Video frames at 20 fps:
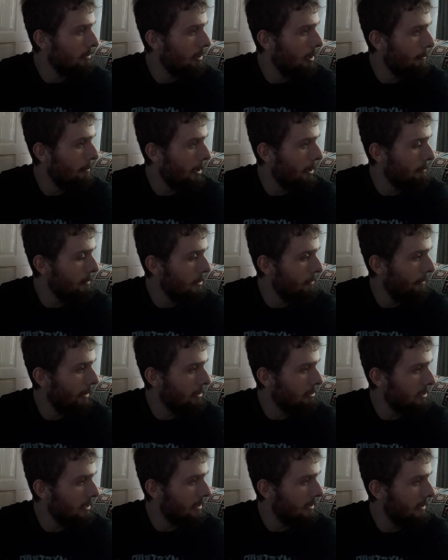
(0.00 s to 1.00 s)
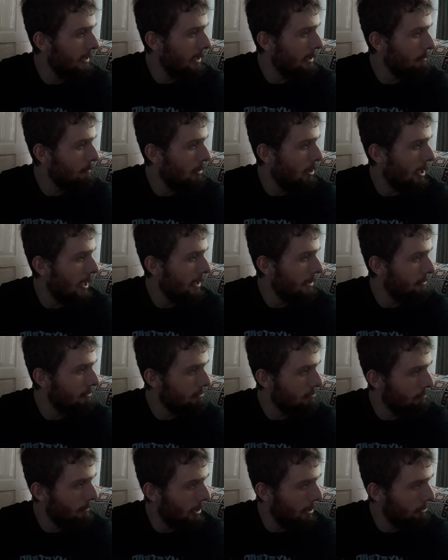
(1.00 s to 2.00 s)
about me wrestling name. Why I,
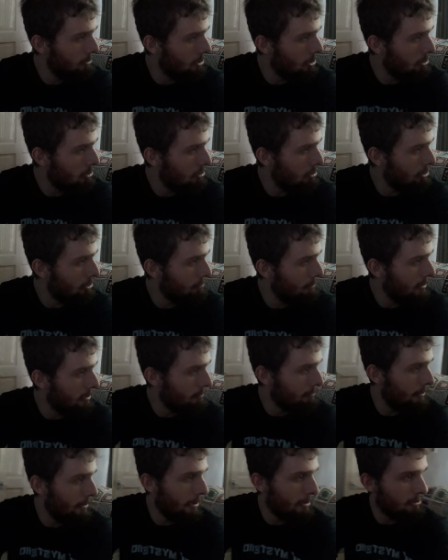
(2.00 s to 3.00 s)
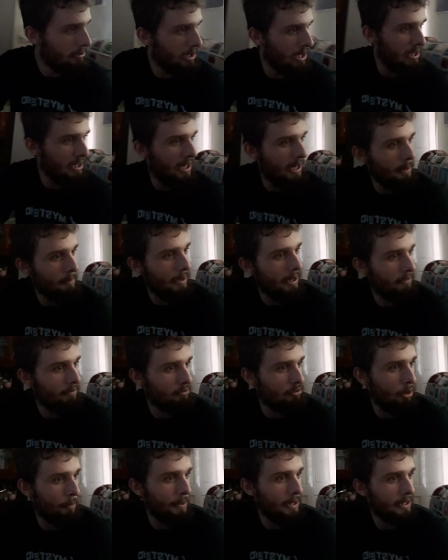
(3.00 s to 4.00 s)
Moses choose me as my wrestling name? I'm
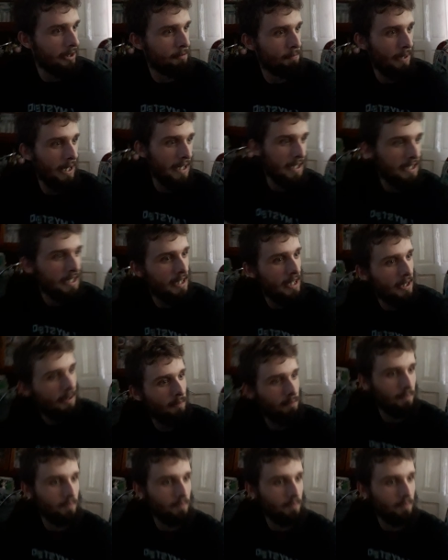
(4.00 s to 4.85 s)
having trouble explaining it.